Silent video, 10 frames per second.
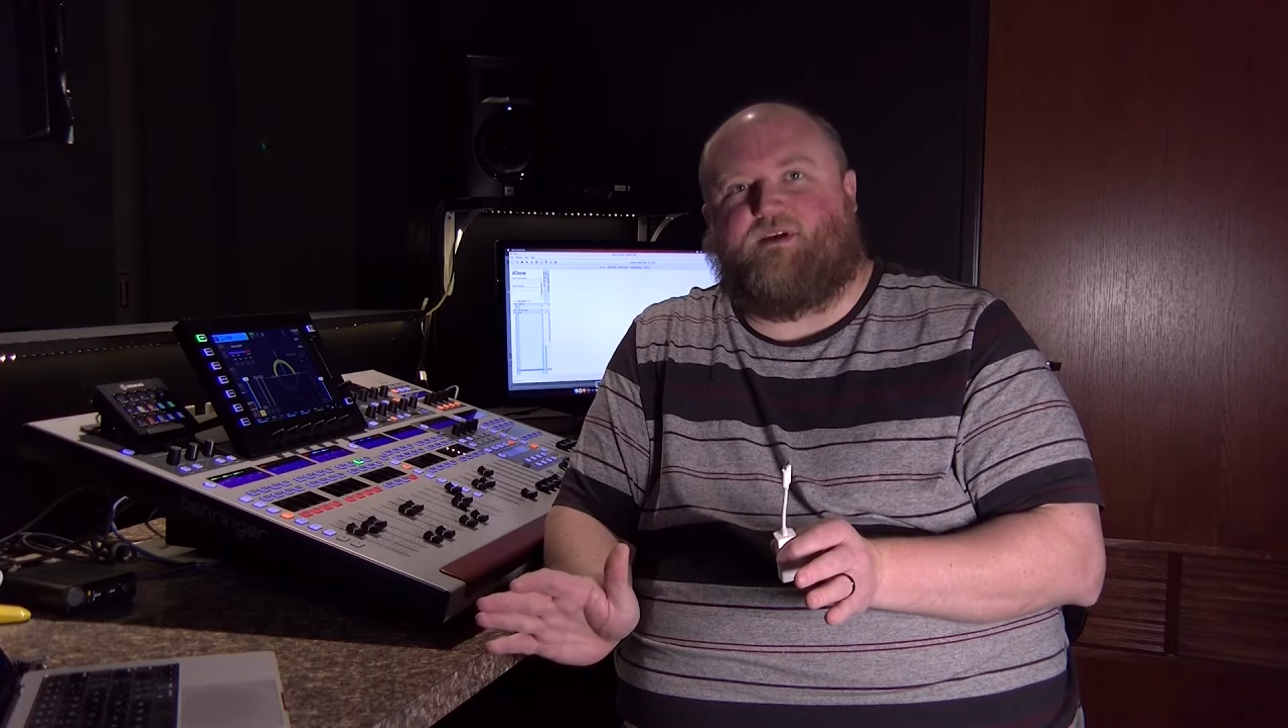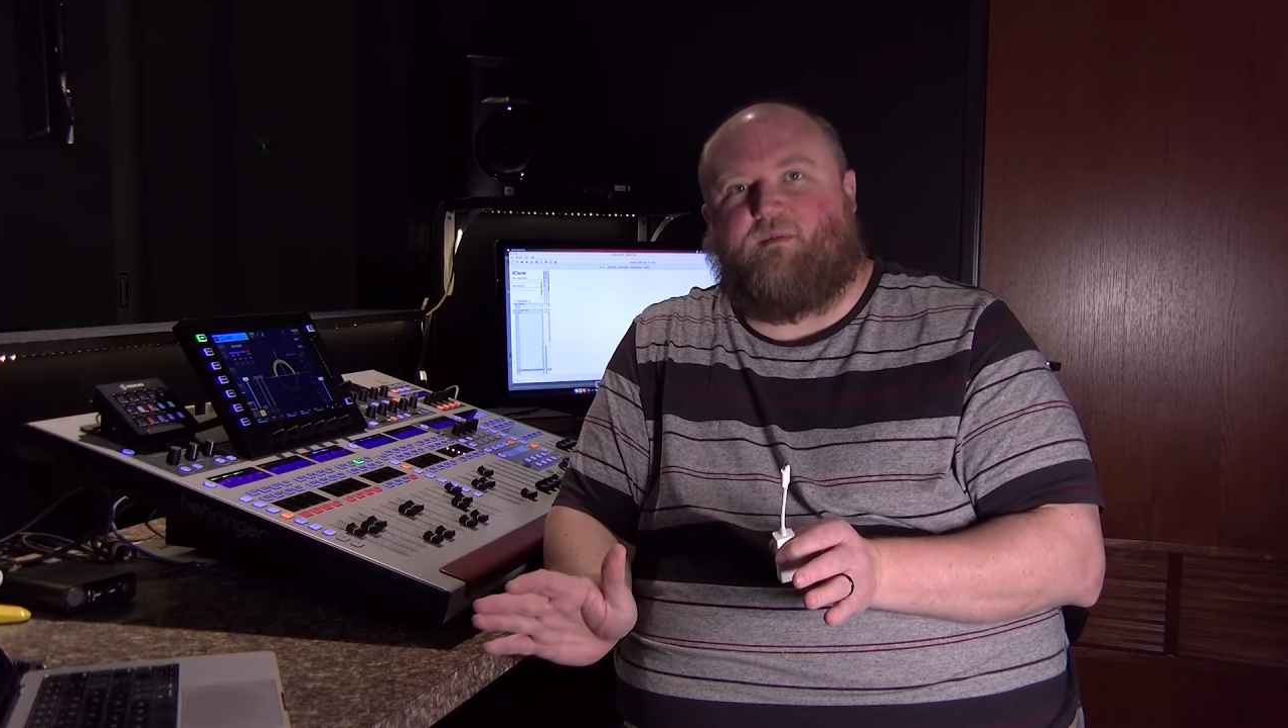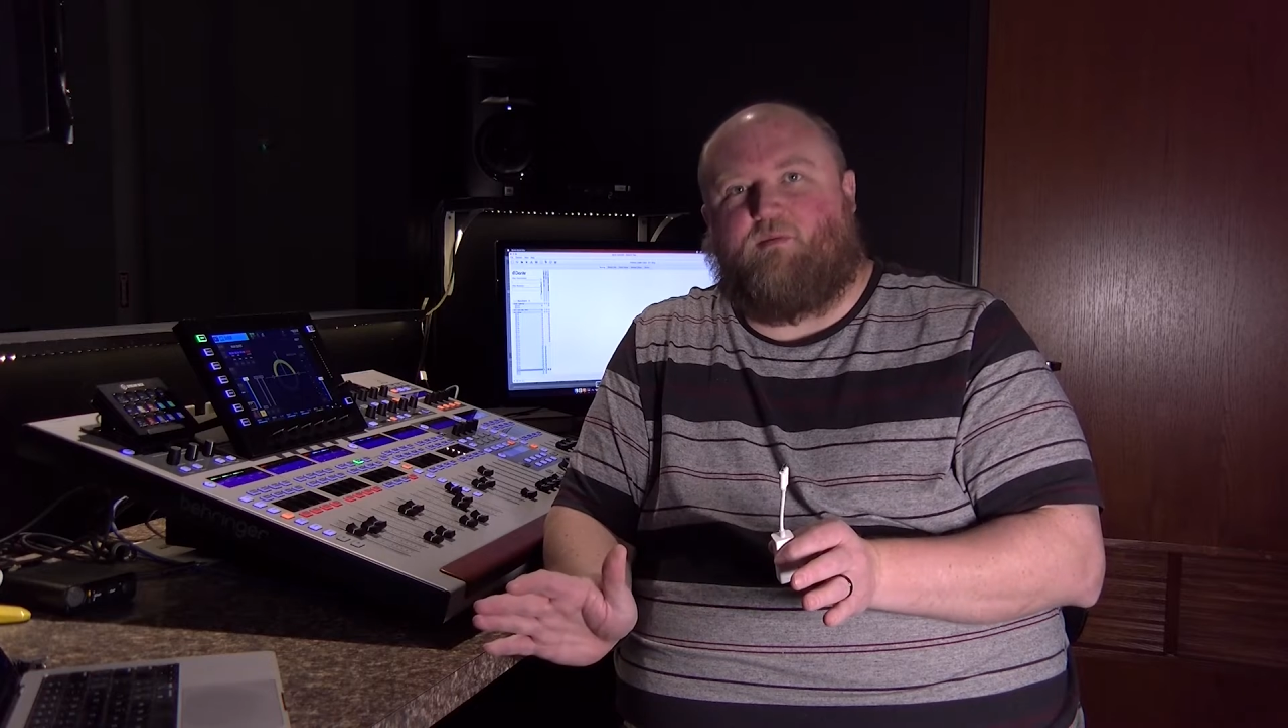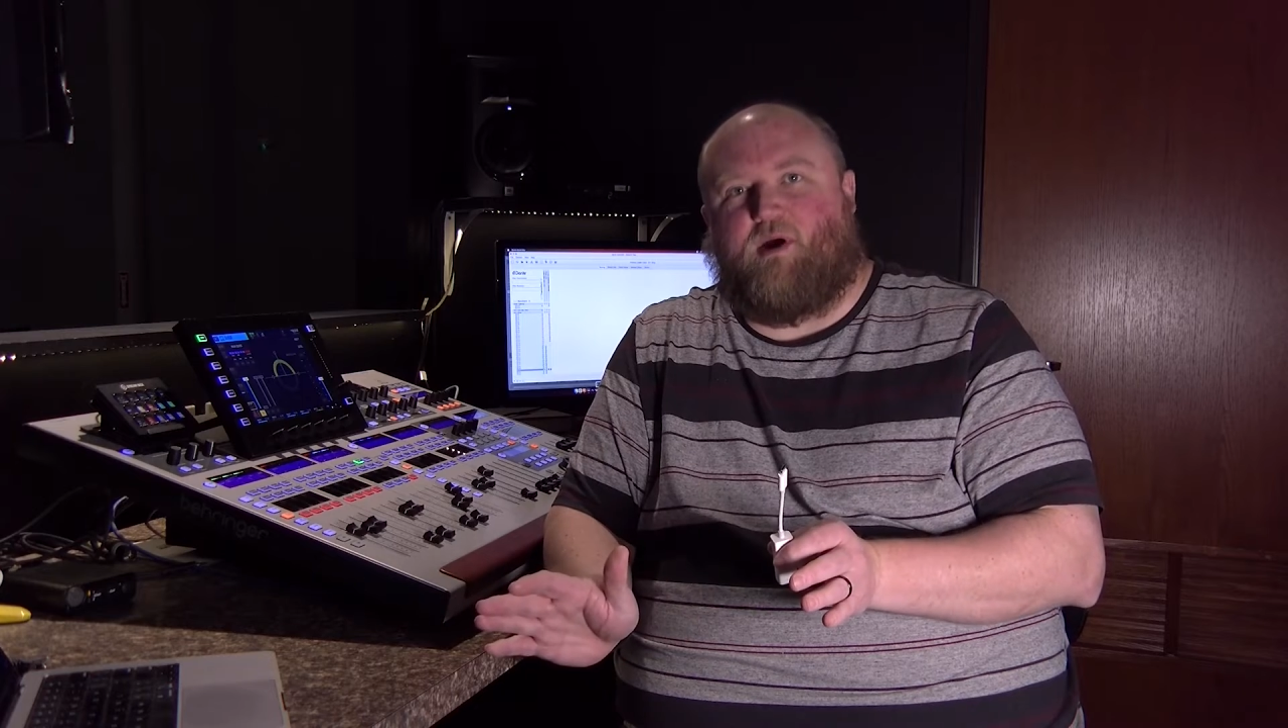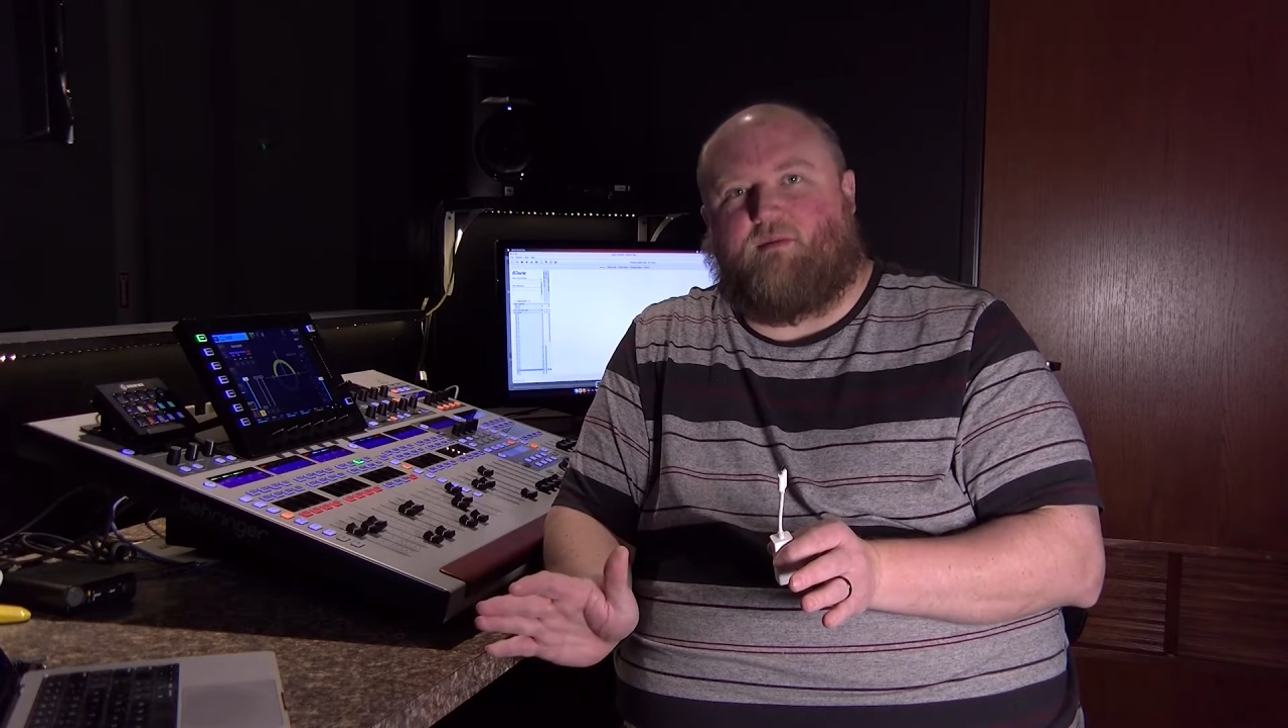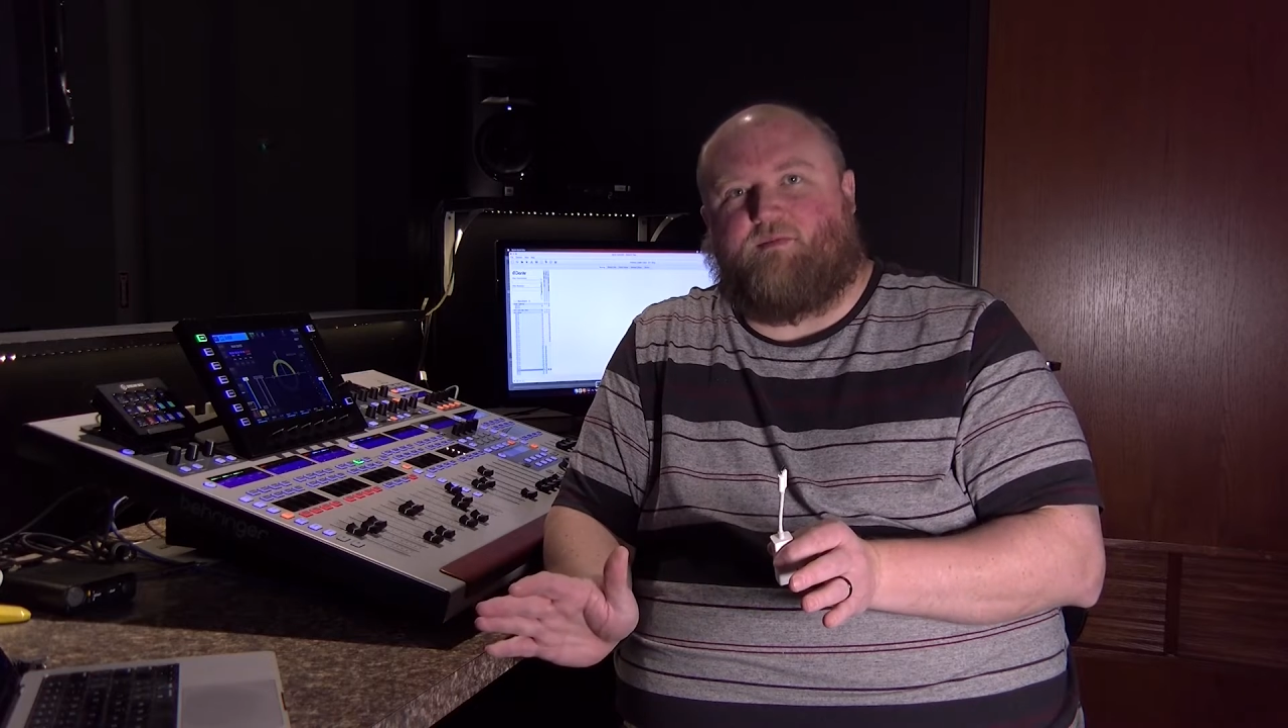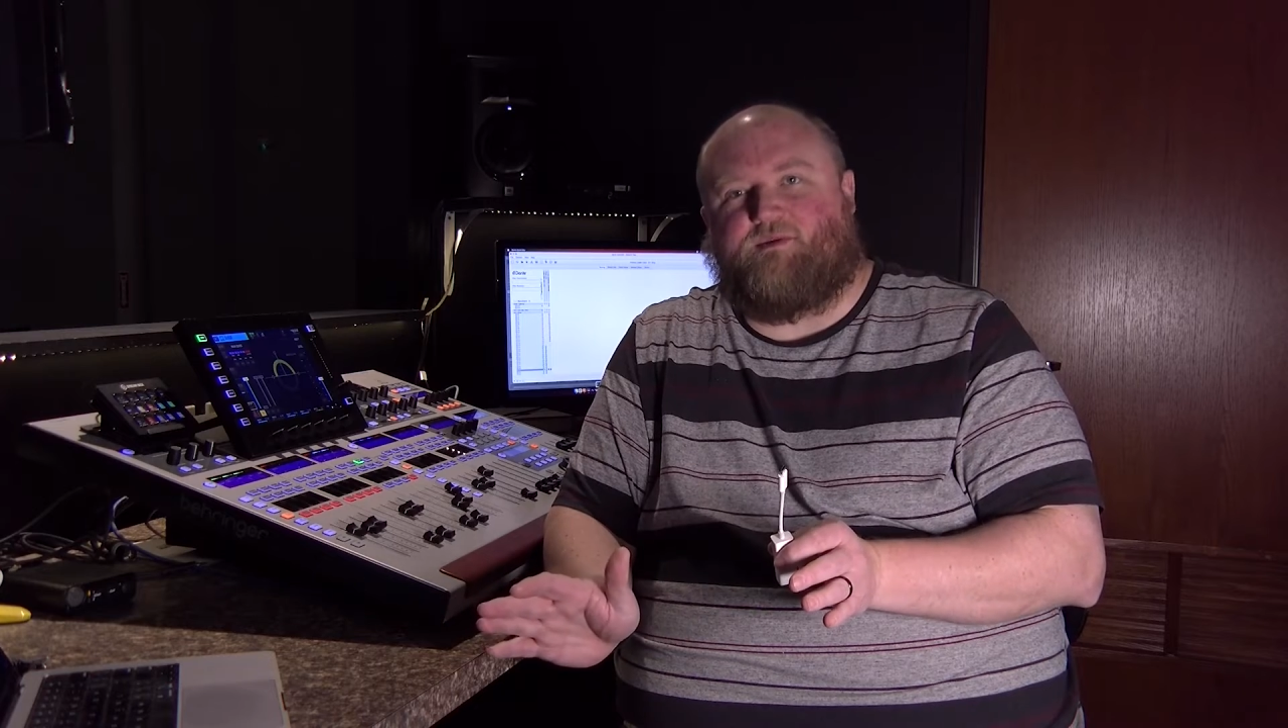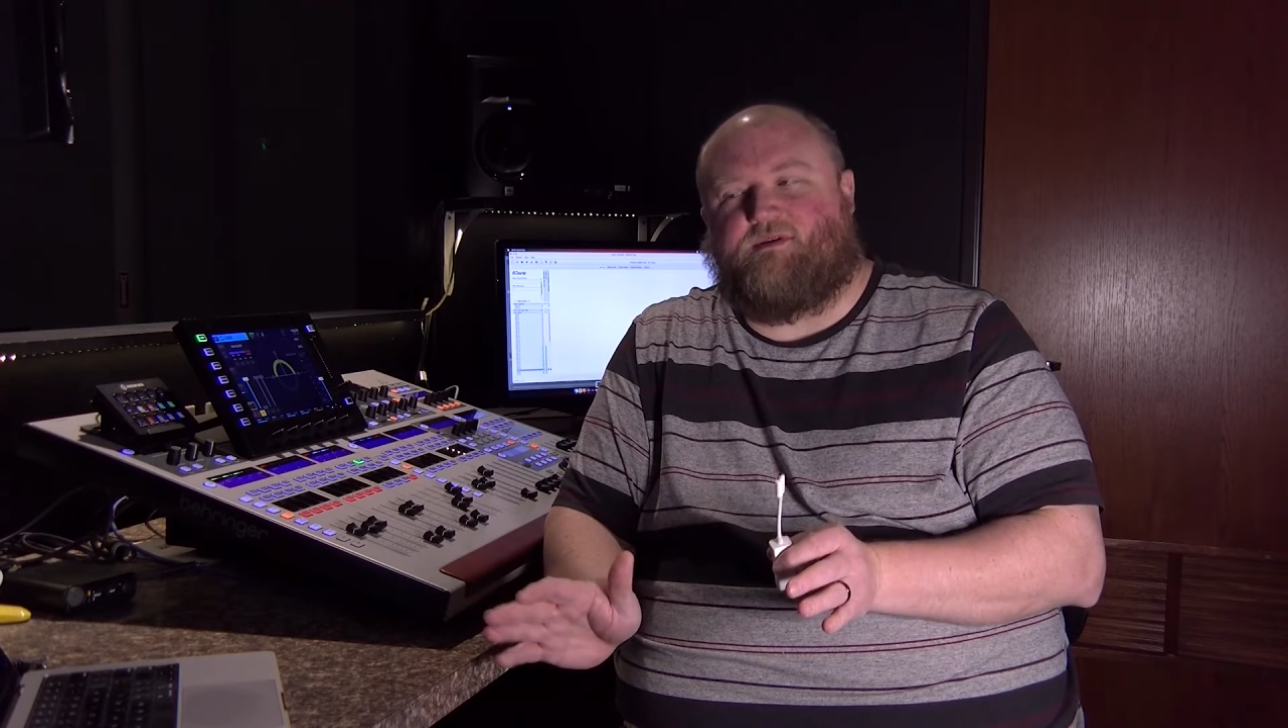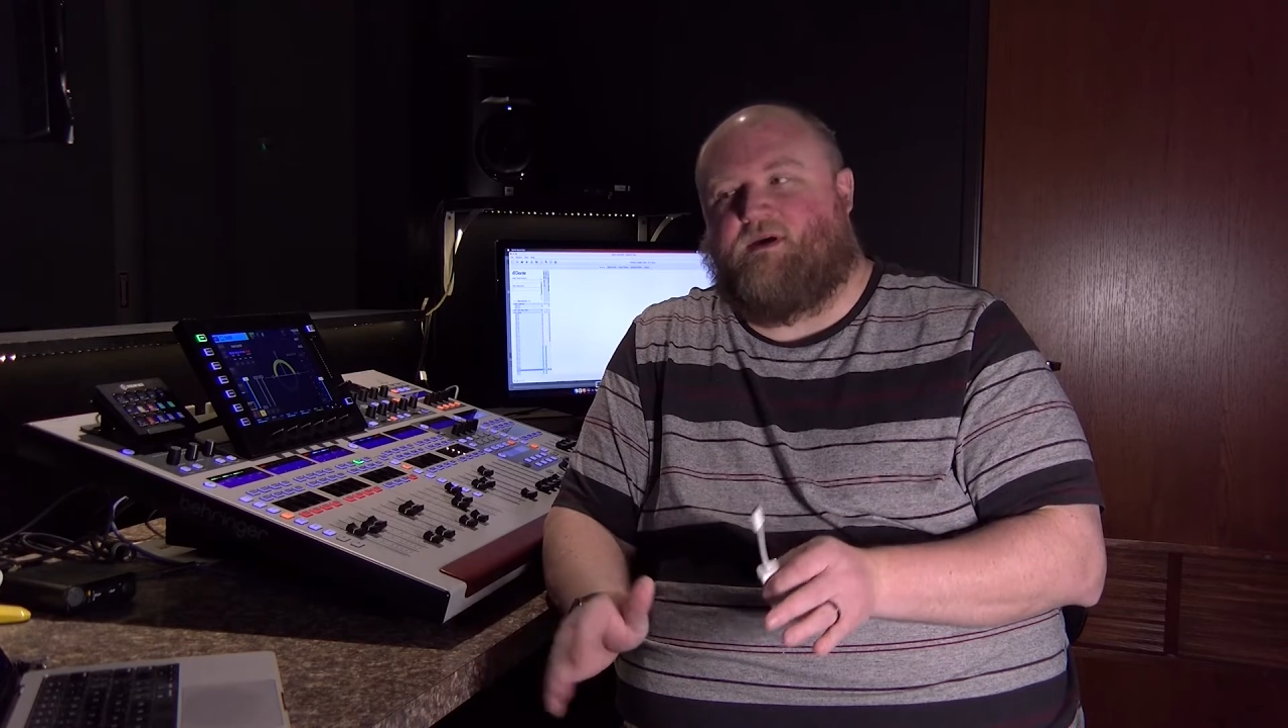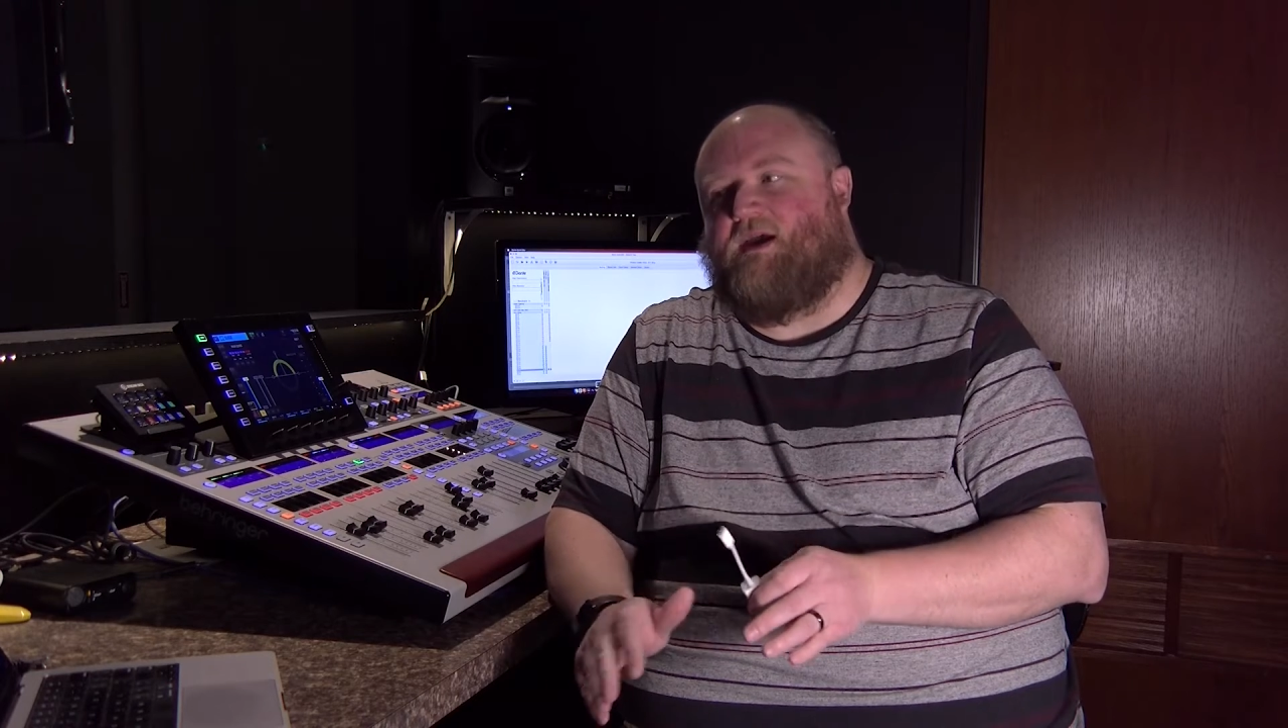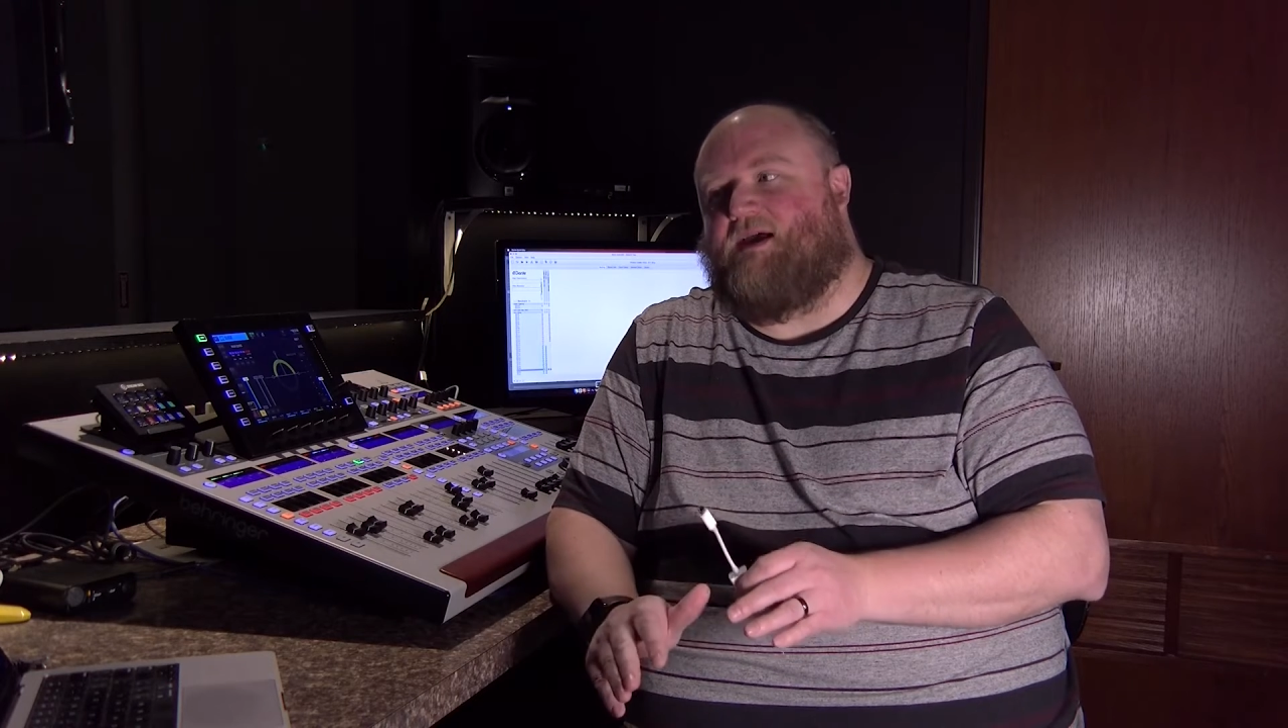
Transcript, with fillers: give me problems.